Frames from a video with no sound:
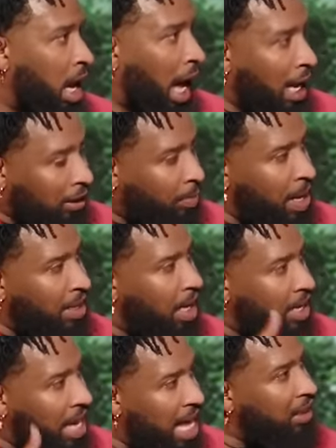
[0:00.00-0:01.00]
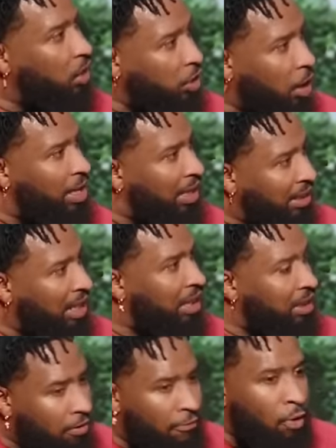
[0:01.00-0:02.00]
I speak the next 36
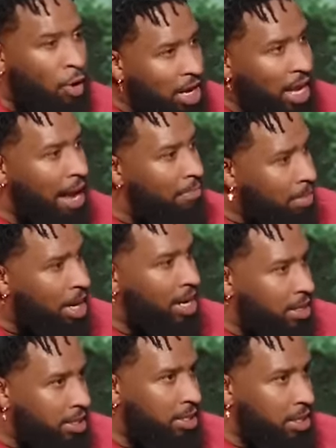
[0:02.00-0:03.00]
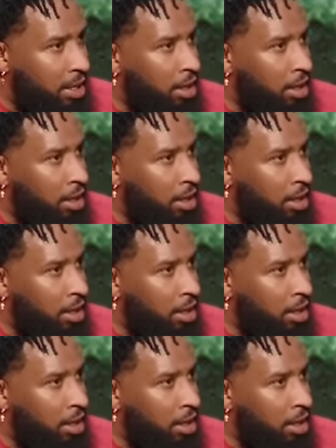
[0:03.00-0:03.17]
to 48 months